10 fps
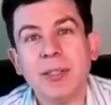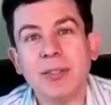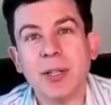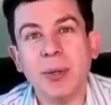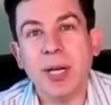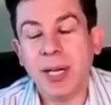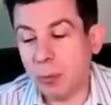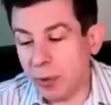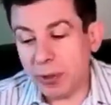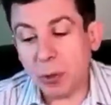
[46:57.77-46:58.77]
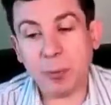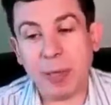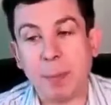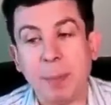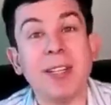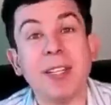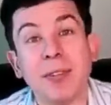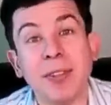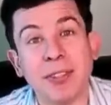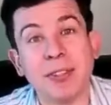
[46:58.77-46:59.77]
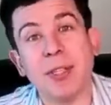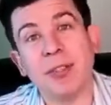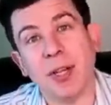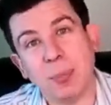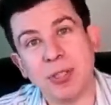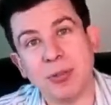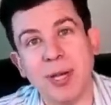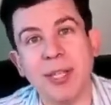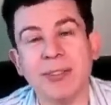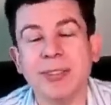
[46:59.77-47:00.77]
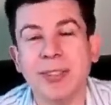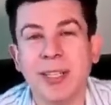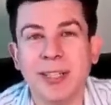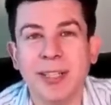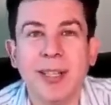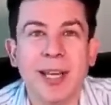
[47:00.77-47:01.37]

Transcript: So we know we make big differences to adoption rates, and in that